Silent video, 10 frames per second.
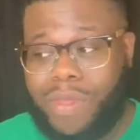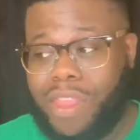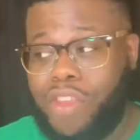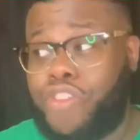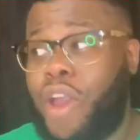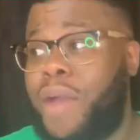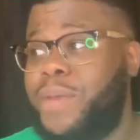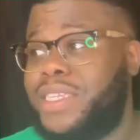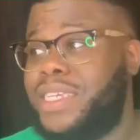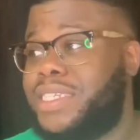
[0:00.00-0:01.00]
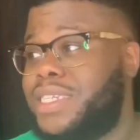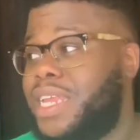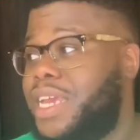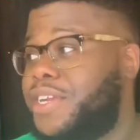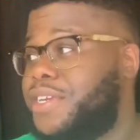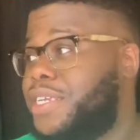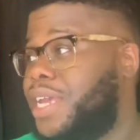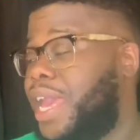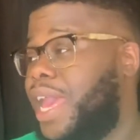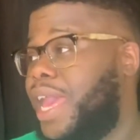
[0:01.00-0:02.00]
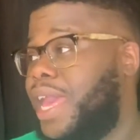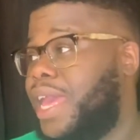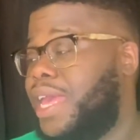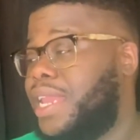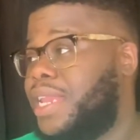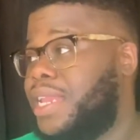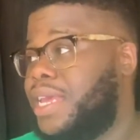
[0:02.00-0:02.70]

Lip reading: So I've been teaching there, and